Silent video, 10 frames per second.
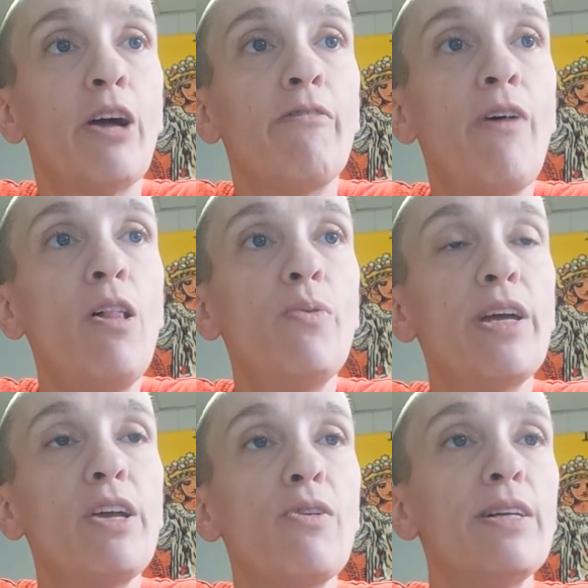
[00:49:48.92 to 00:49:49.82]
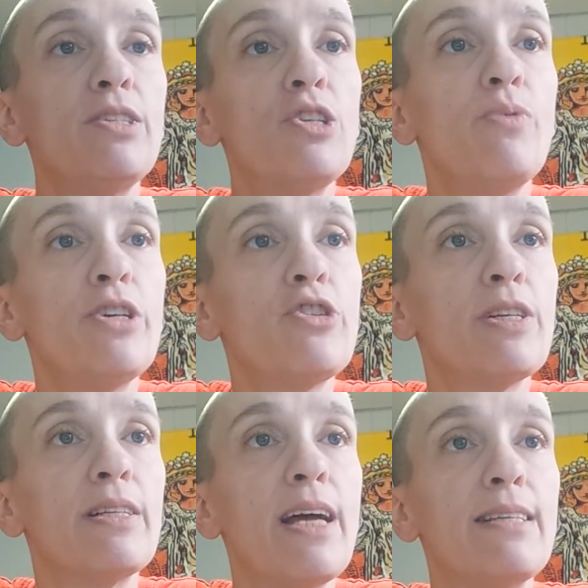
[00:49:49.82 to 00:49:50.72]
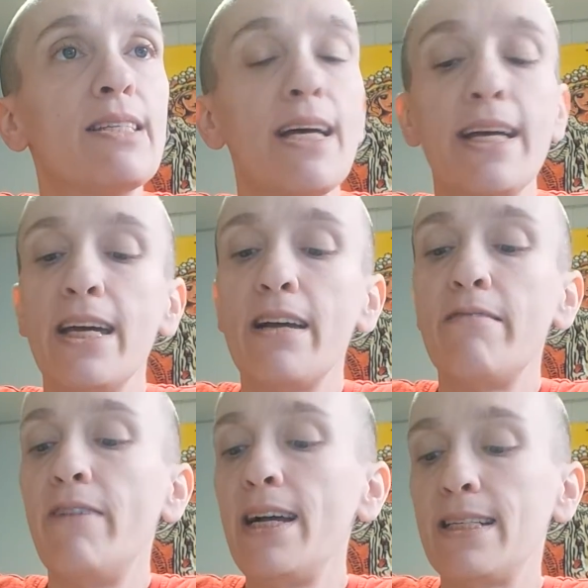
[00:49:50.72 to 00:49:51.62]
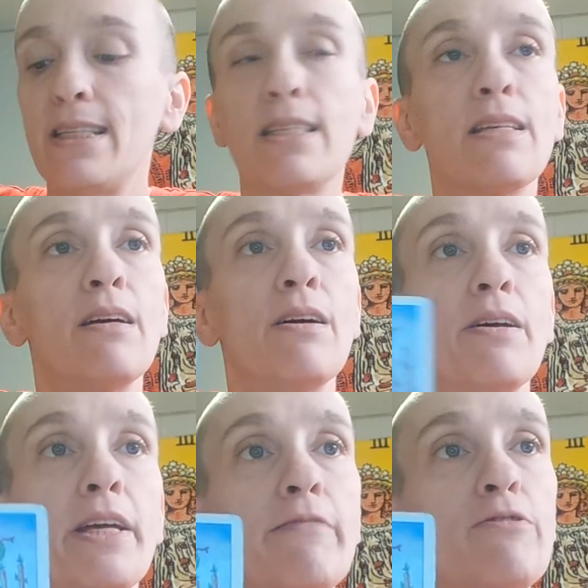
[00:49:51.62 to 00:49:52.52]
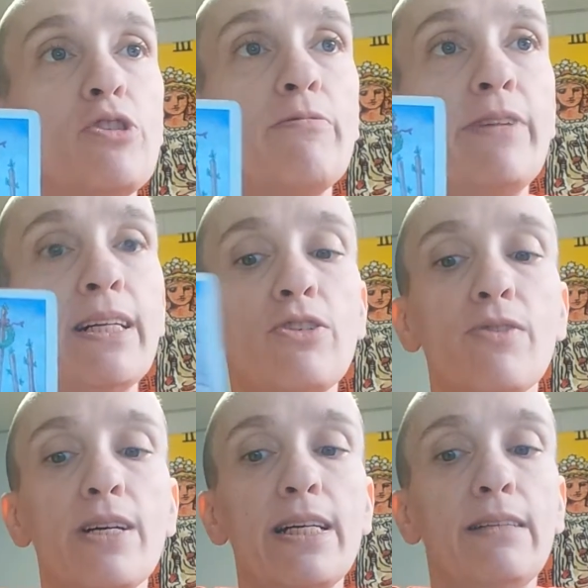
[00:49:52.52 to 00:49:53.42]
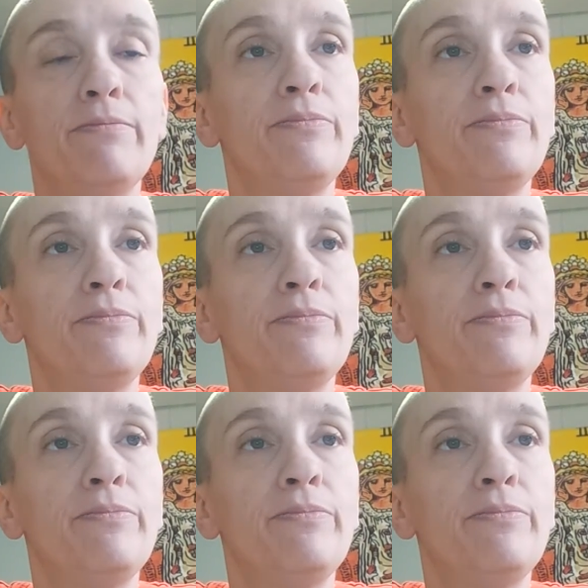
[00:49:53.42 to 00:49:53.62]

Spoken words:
Following your intuition and psychic advice gives you victory.